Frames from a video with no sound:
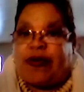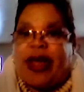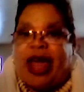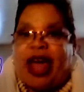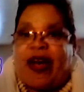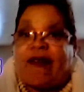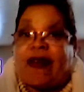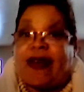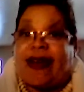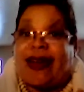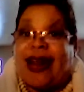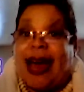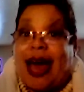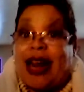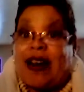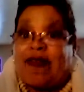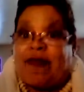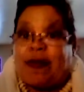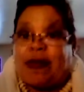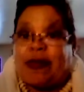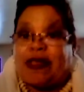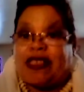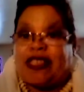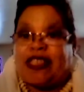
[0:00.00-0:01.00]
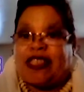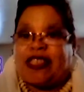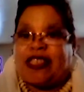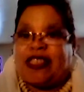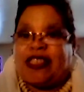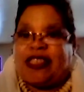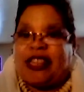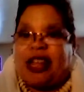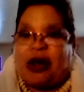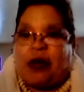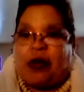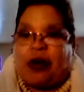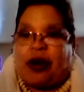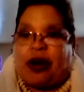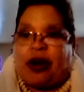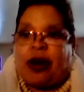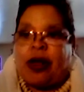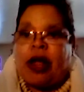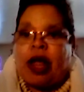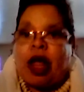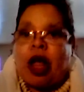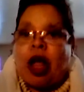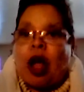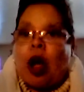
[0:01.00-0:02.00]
We have a lot of positions that we're